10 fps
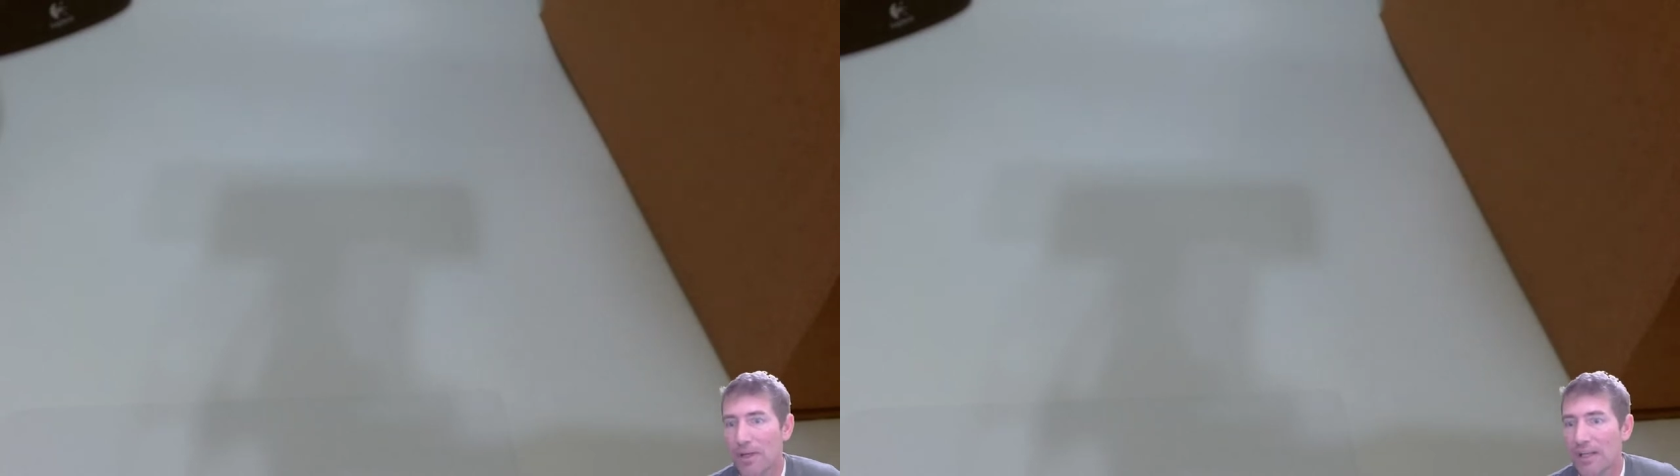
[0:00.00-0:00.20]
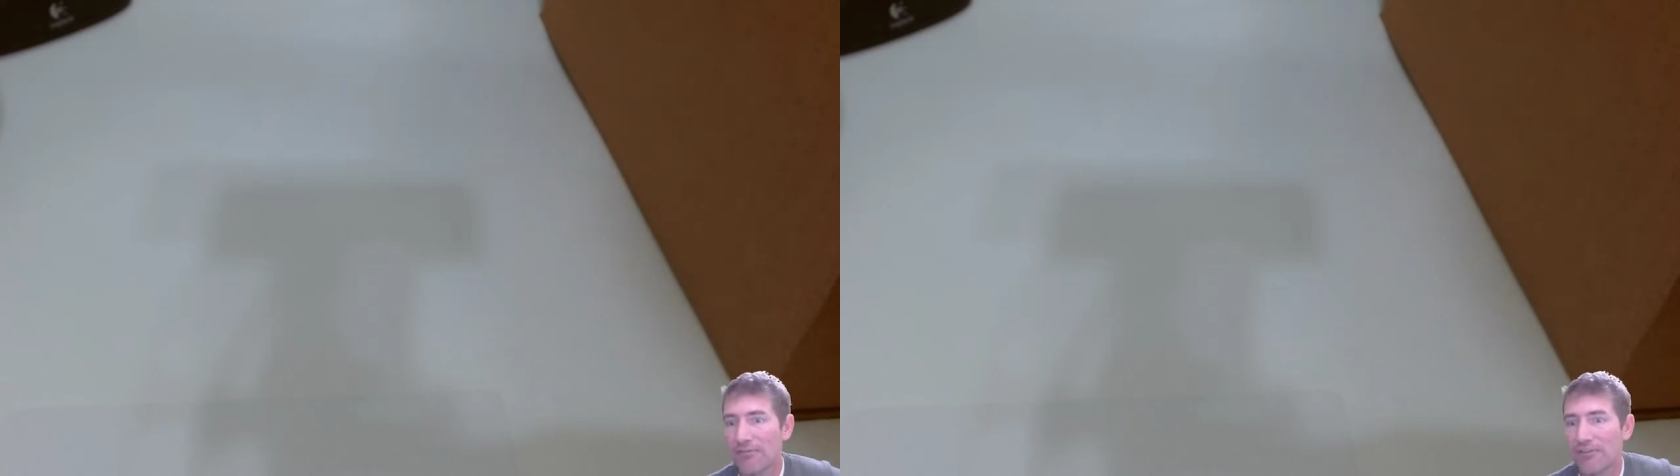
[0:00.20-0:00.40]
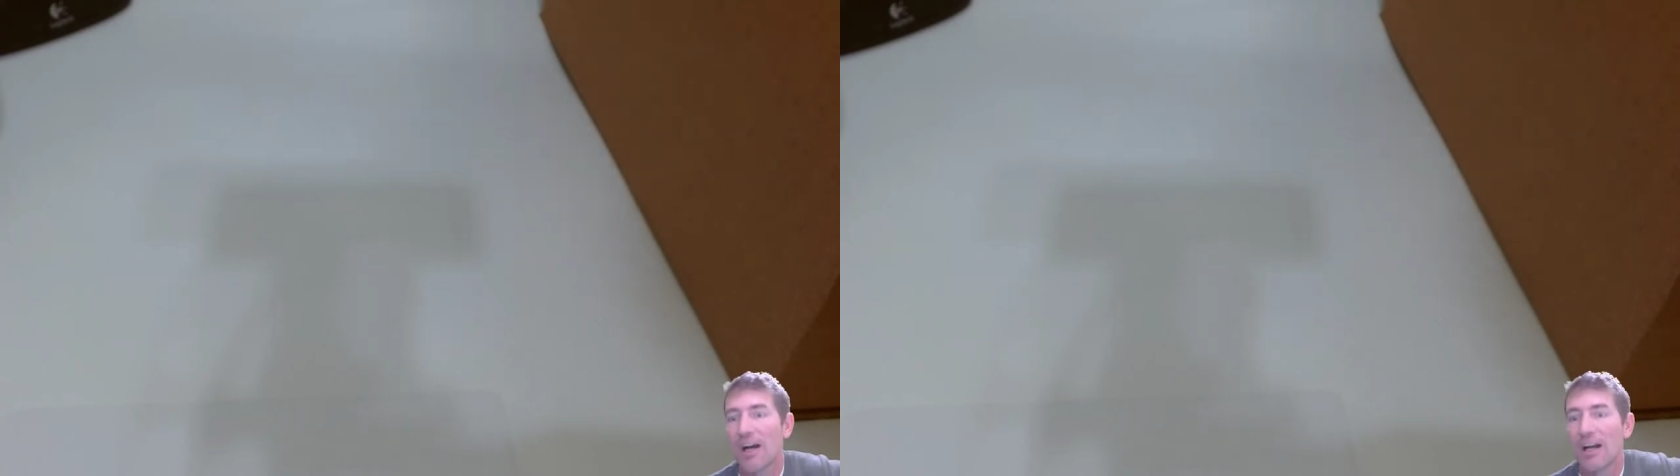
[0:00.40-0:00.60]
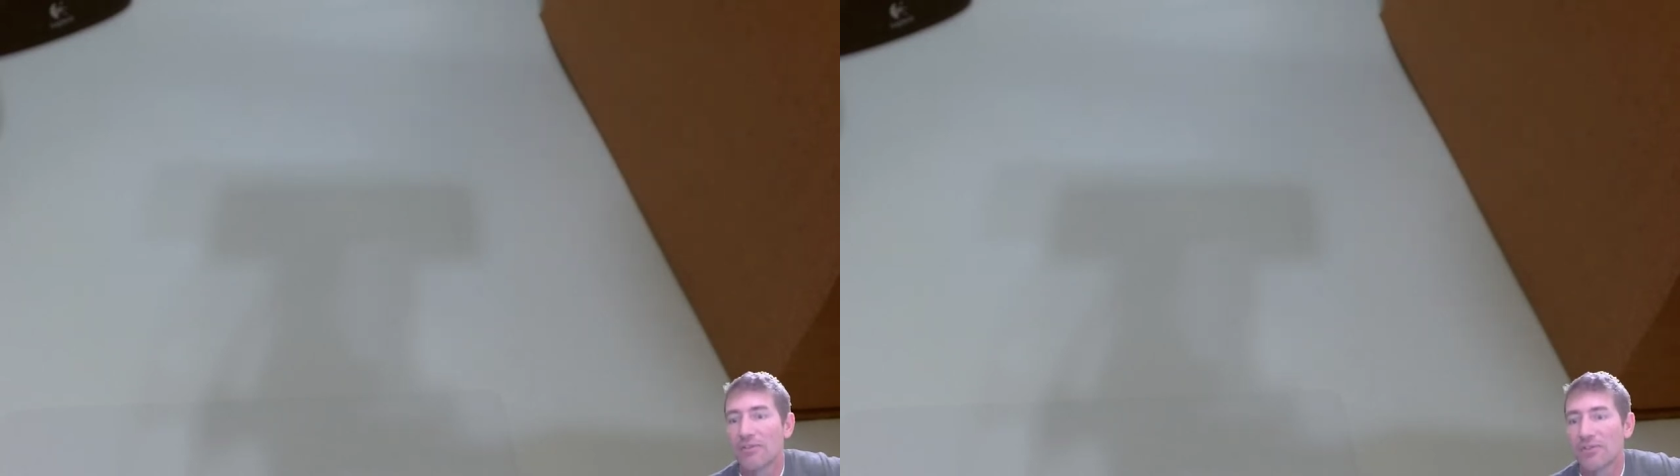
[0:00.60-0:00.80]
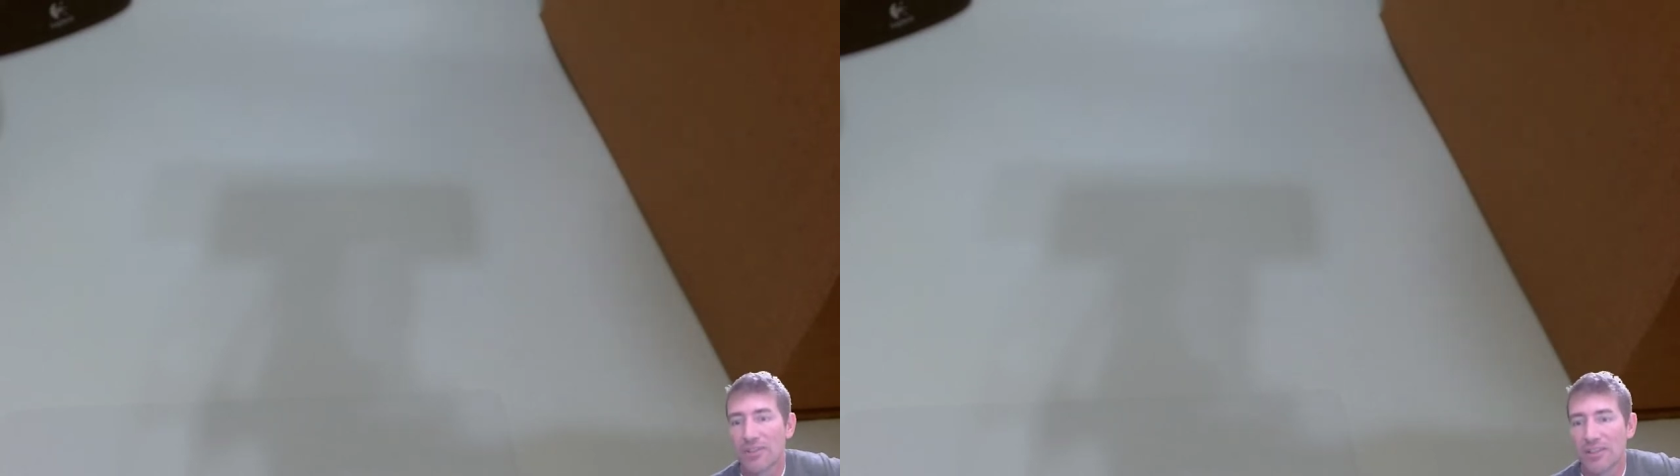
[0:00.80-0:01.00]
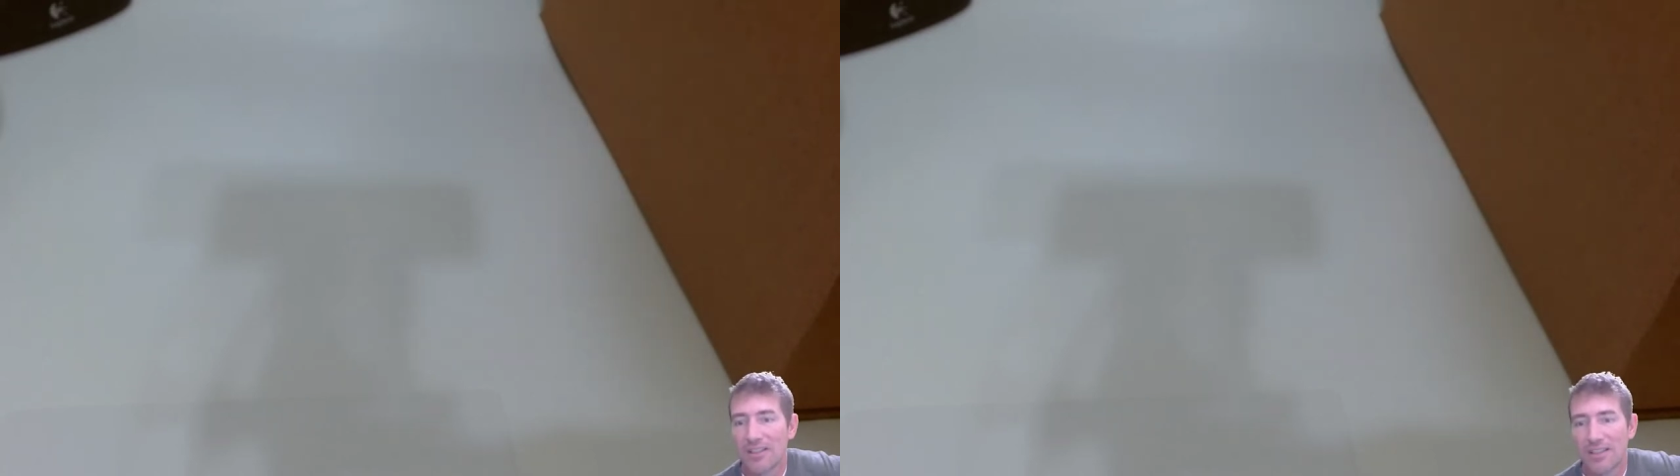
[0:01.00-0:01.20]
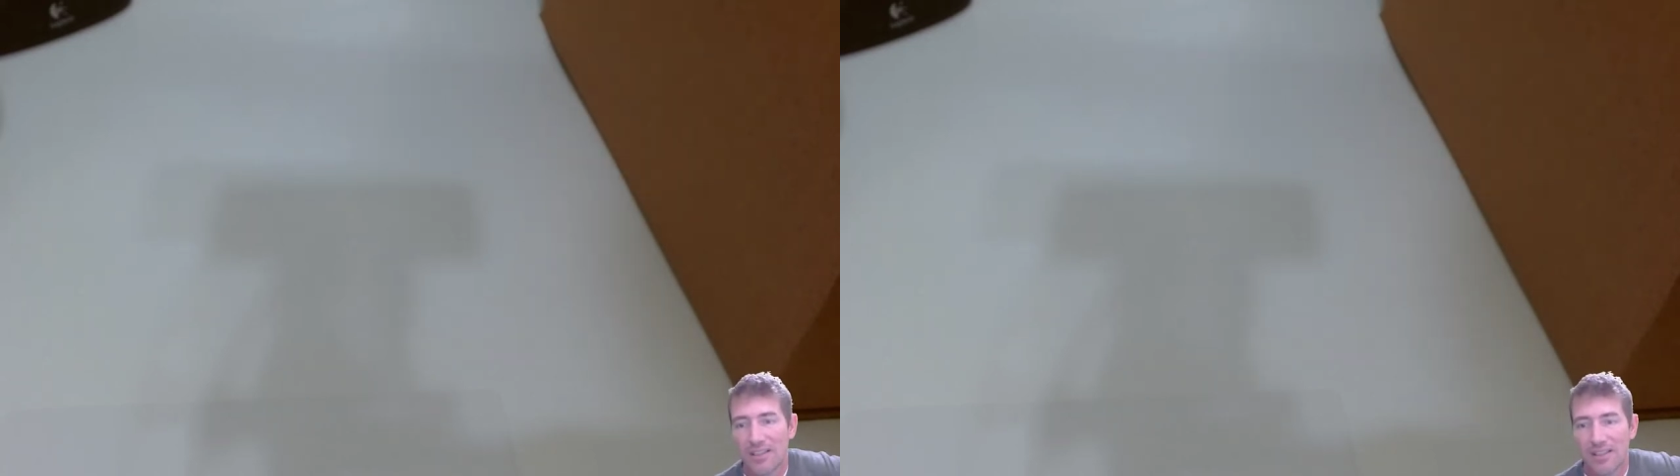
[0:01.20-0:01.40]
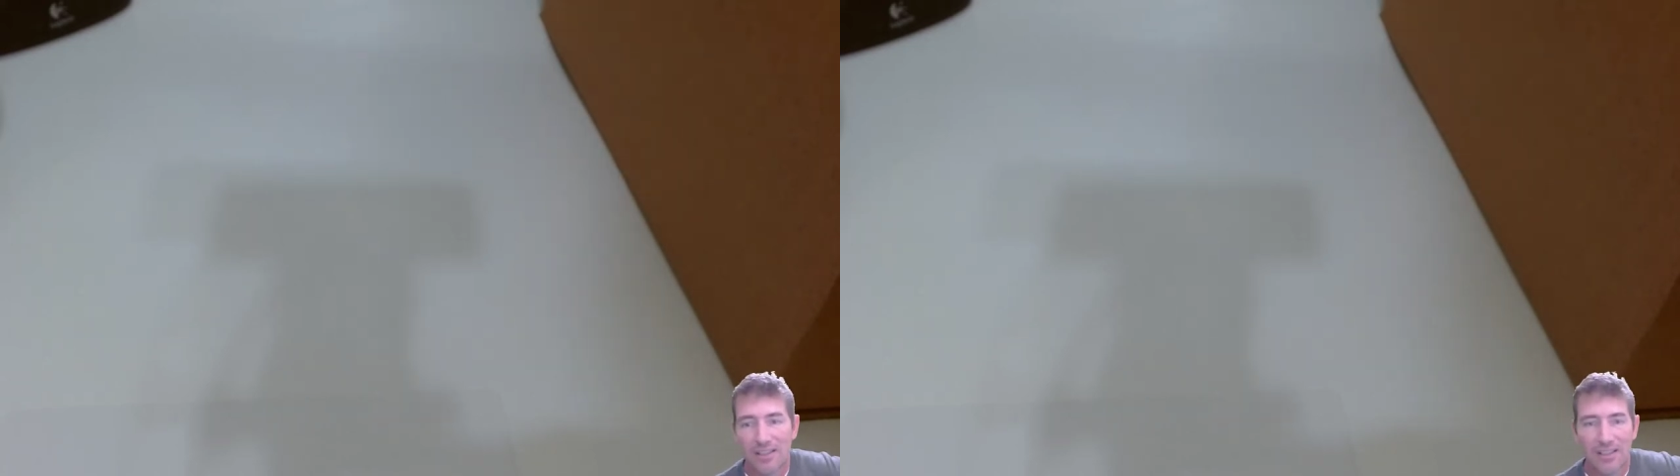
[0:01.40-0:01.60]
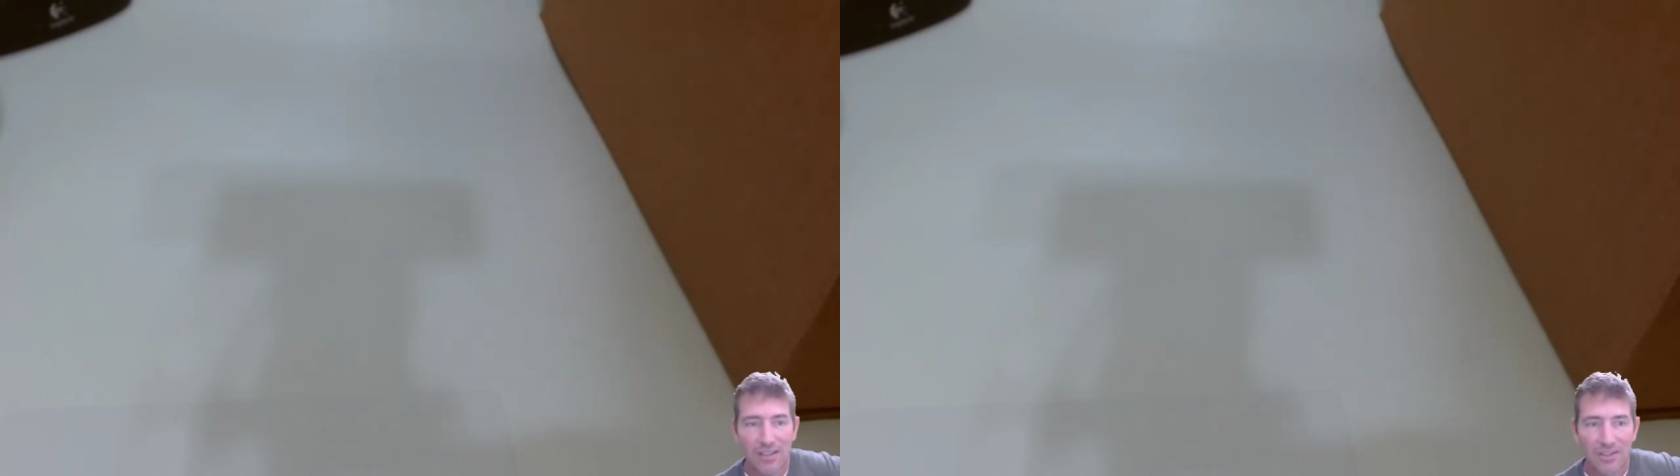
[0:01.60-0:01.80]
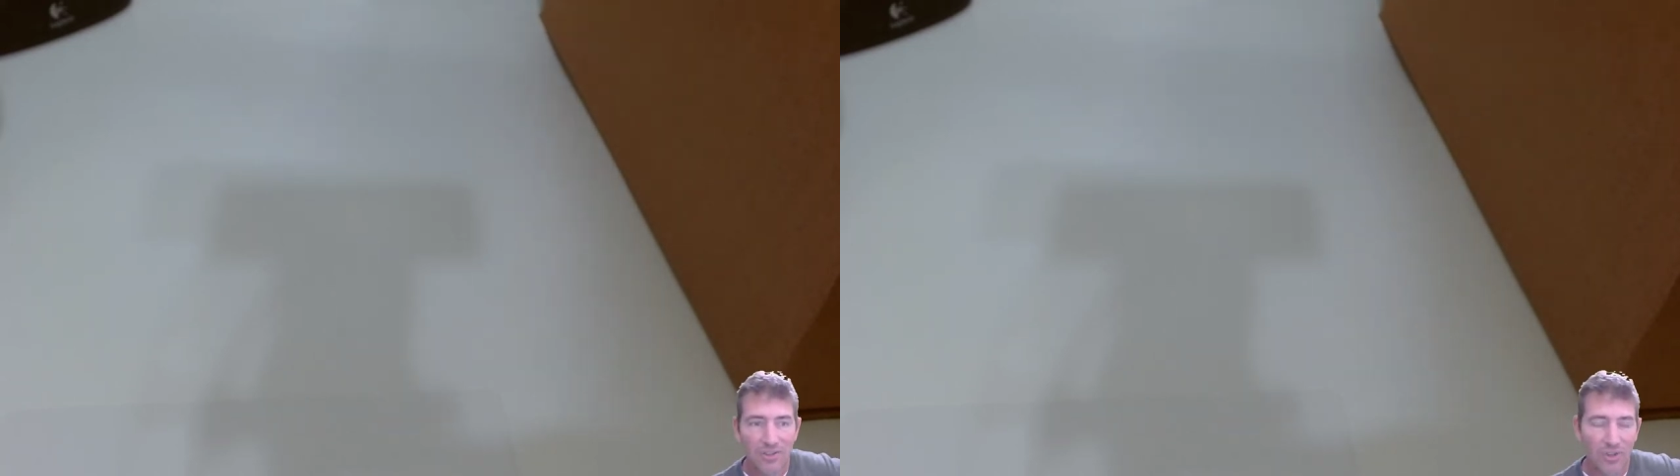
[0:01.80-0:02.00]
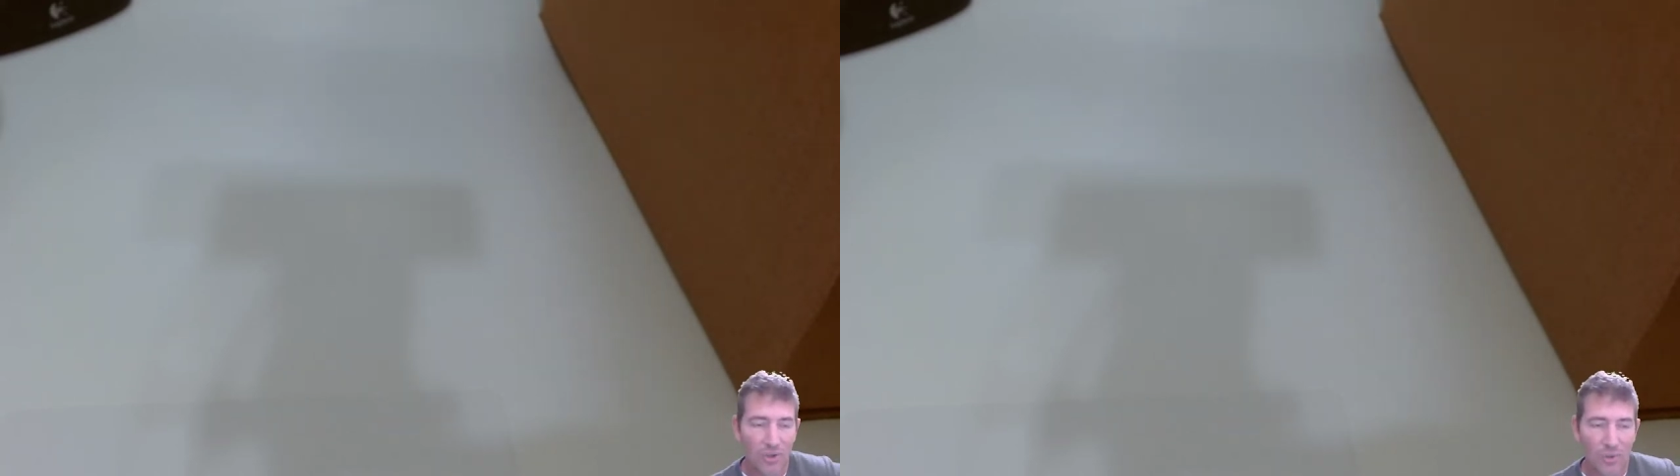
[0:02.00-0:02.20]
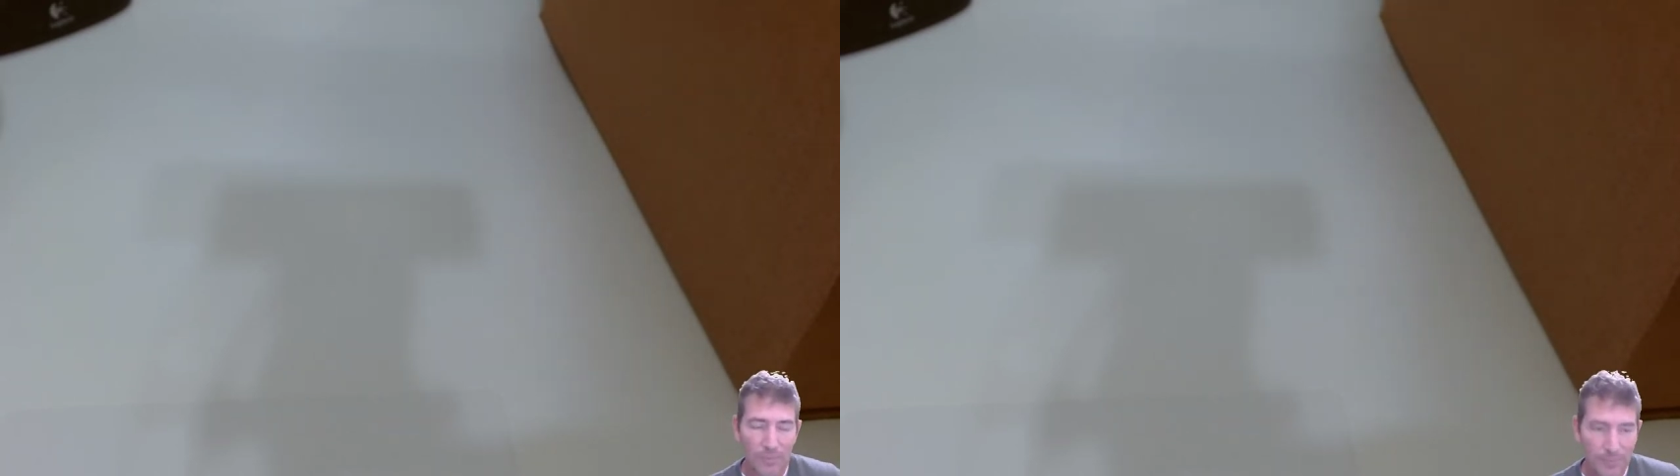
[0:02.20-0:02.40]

8.5s. So